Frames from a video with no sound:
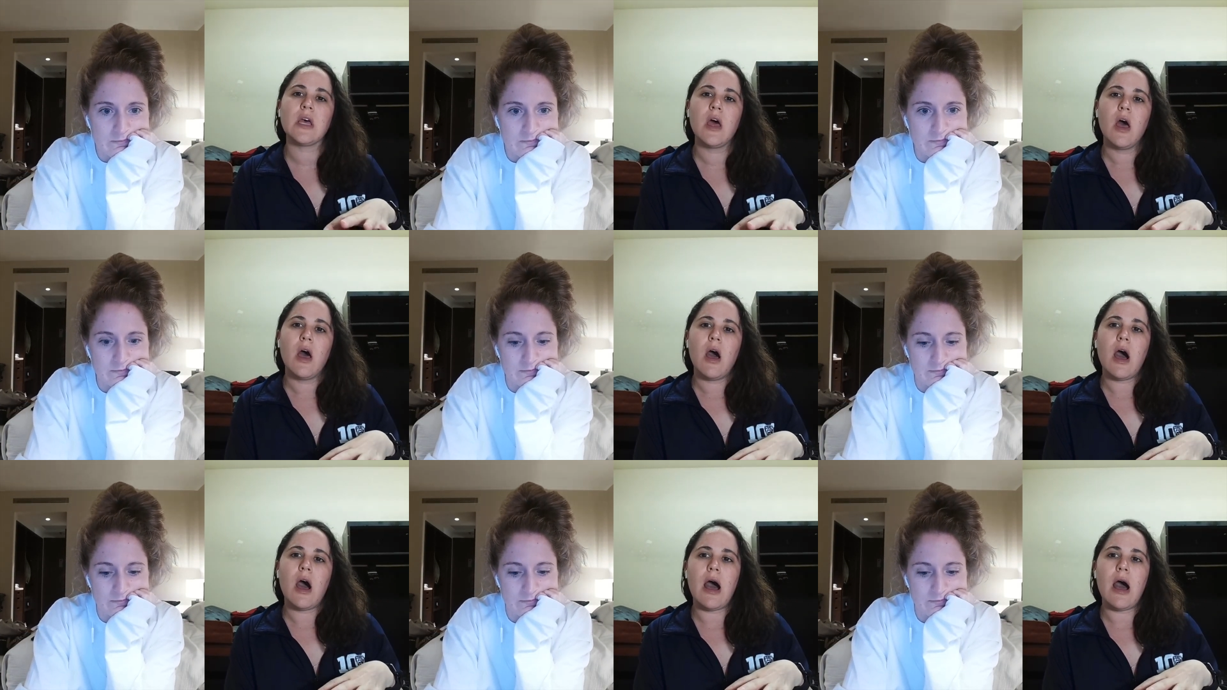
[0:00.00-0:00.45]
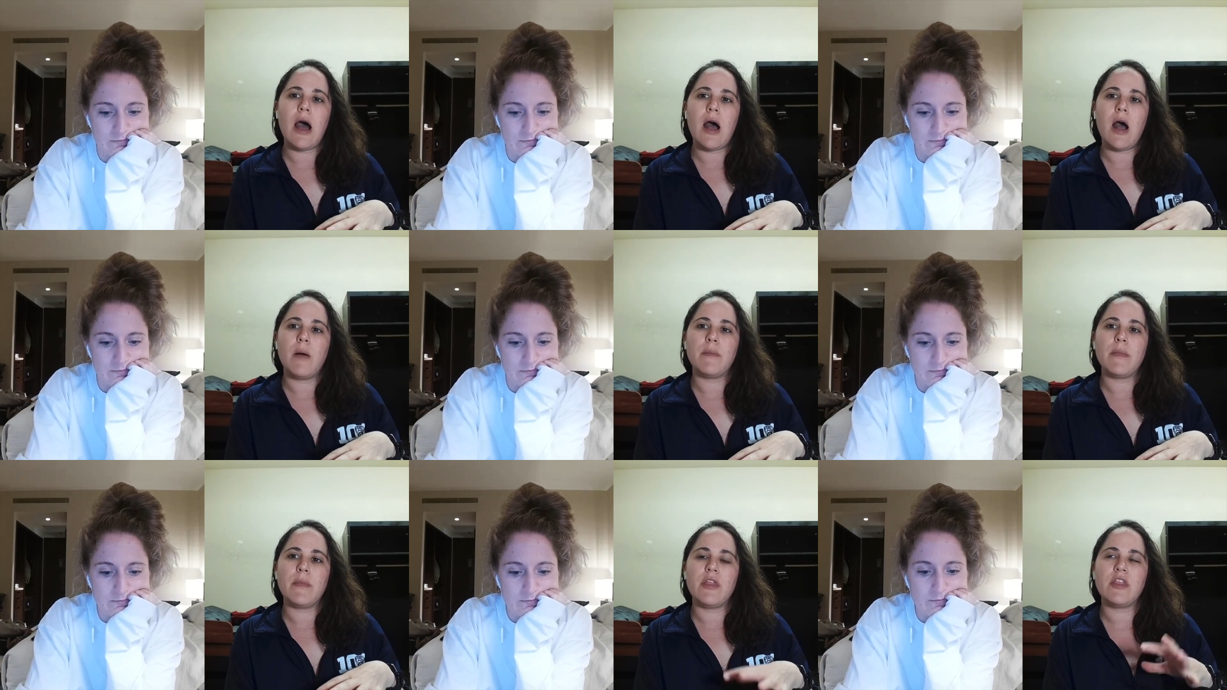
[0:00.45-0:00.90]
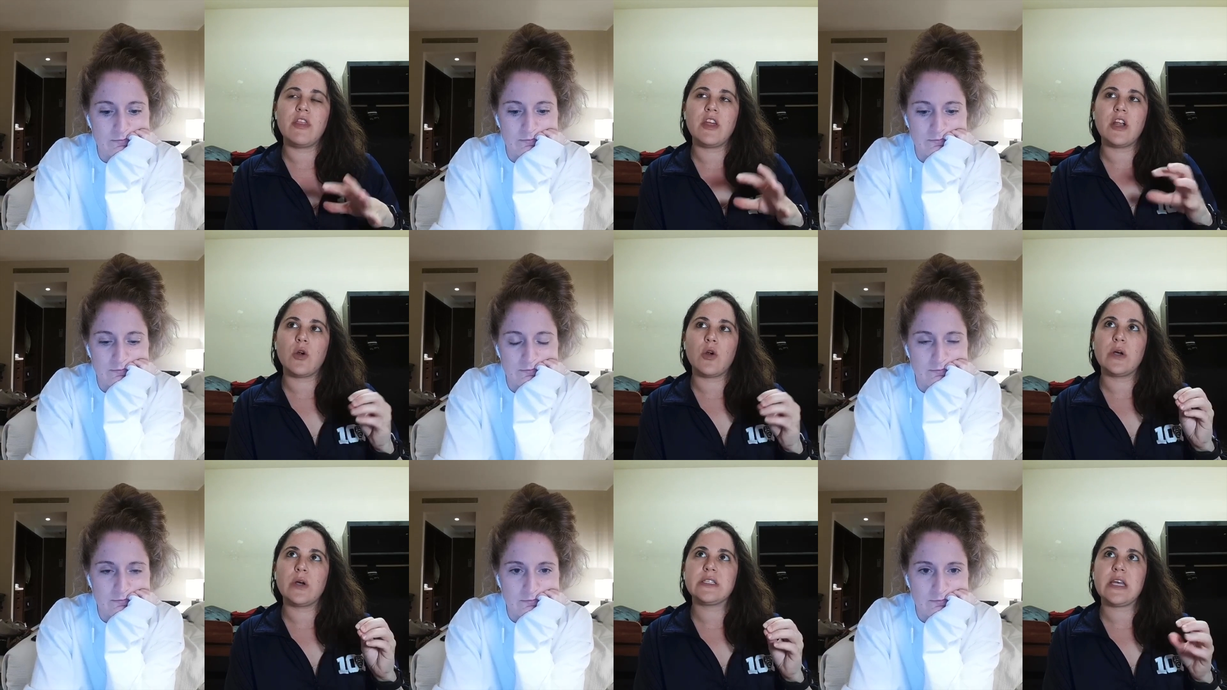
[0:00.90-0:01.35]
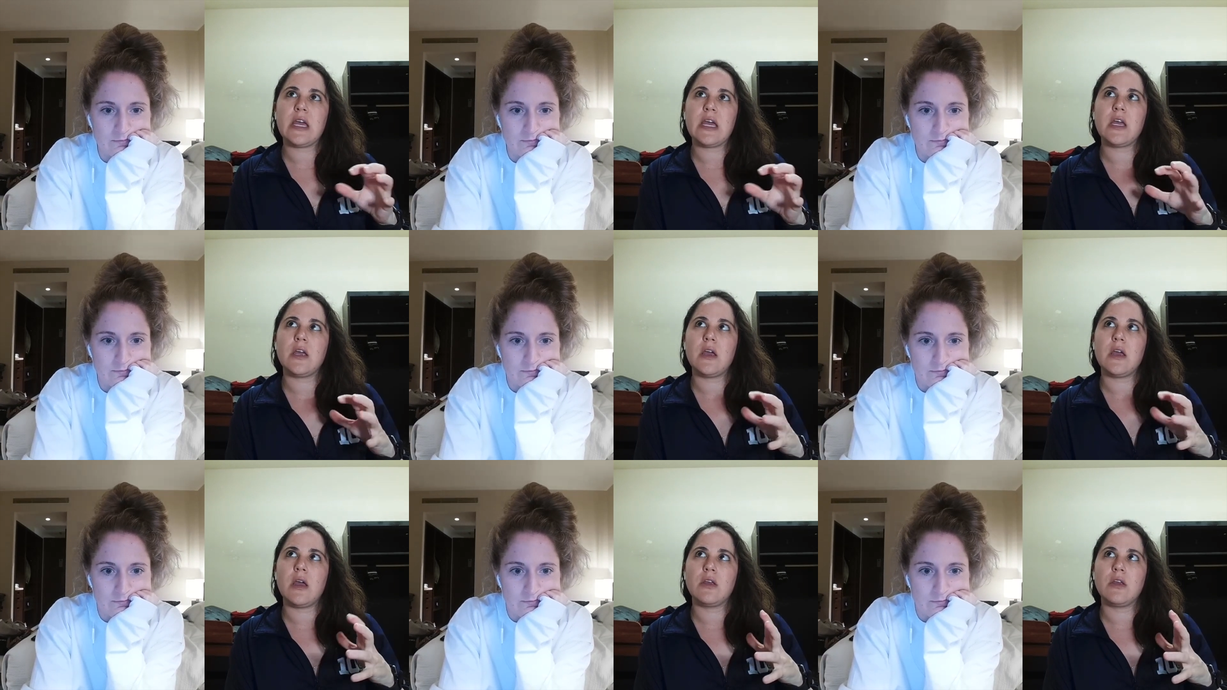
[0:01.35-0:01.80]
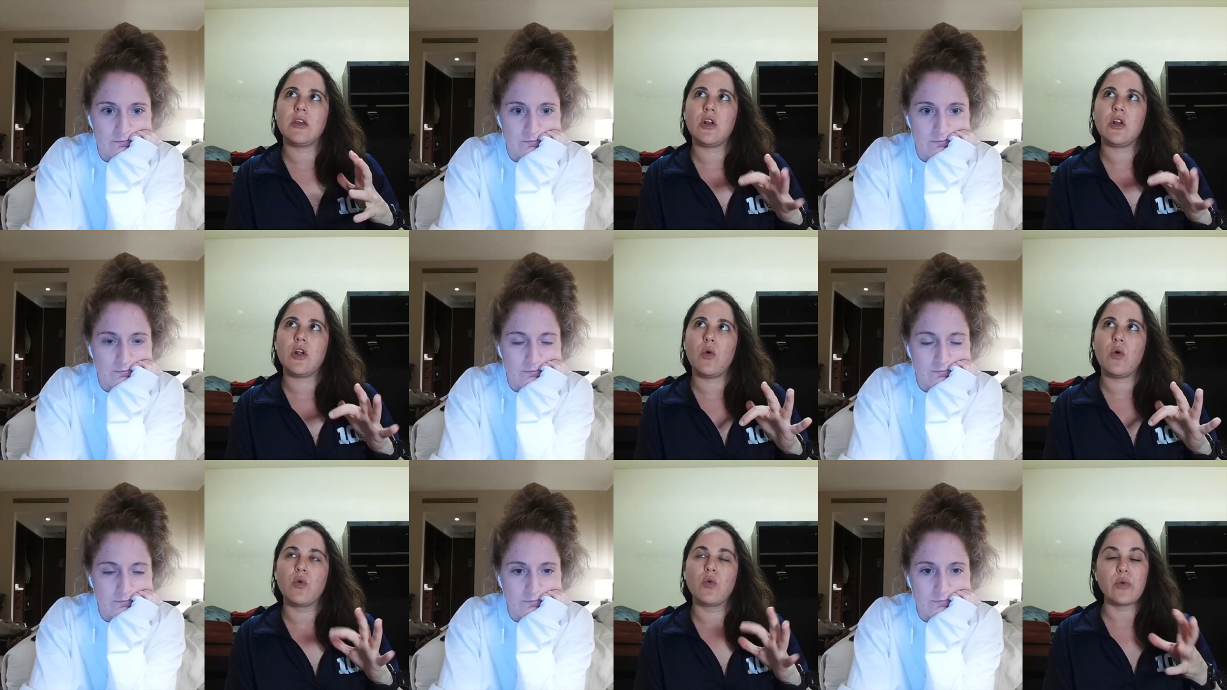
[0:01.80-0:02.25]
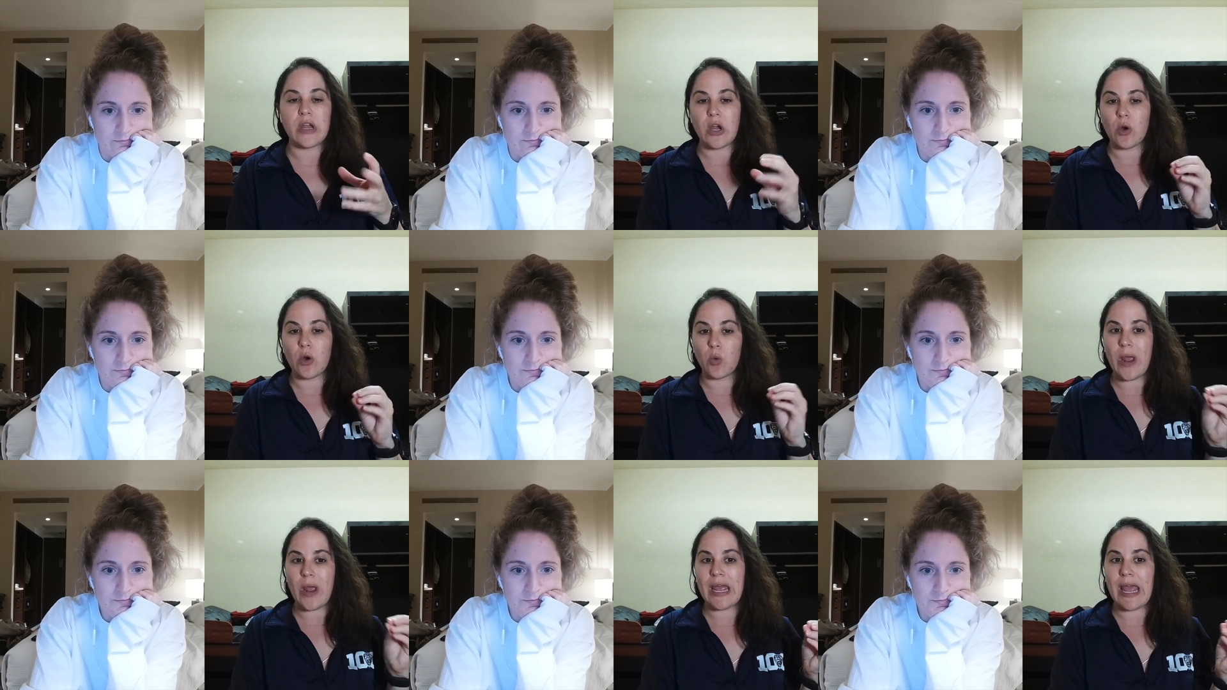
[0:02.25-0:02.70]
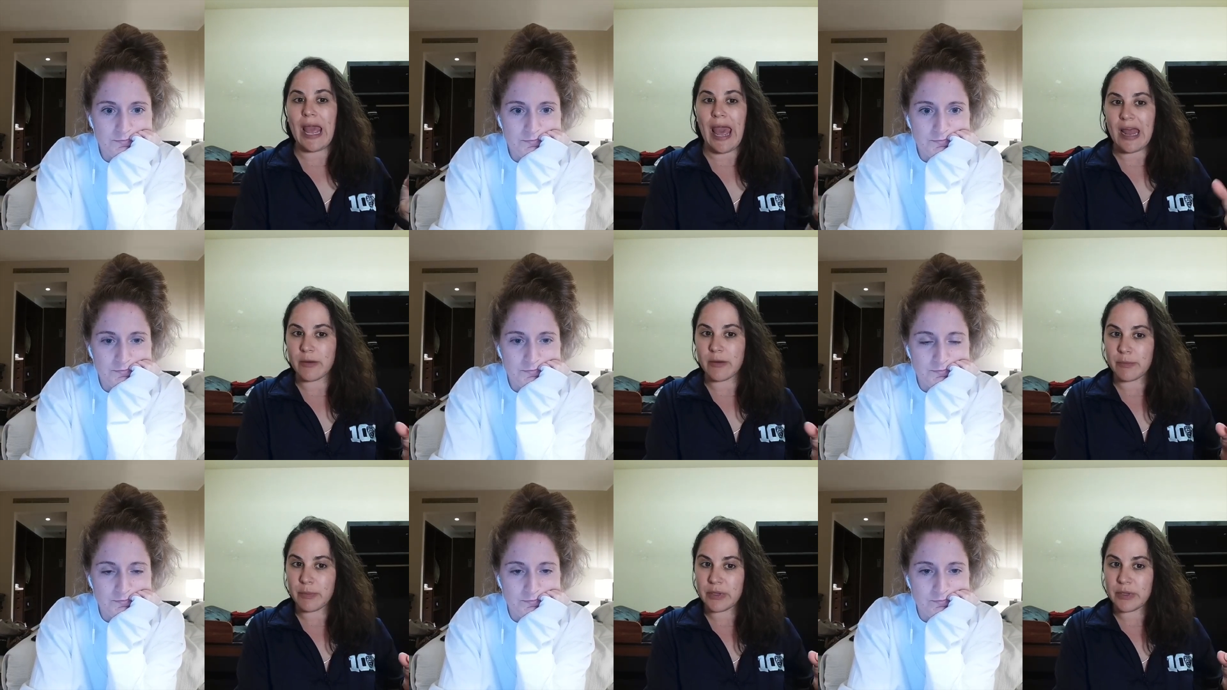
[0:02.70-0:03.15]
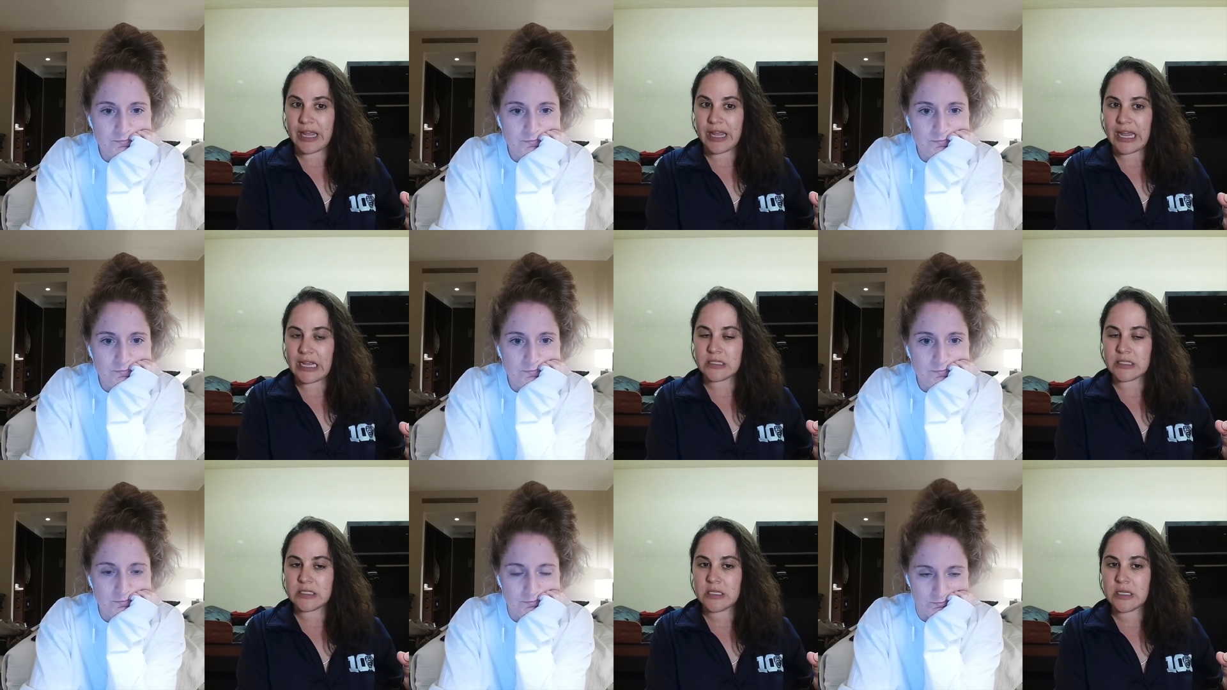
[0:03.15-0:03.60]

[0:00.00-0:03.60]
Speaker 1: um, there was a you know rear wing end plate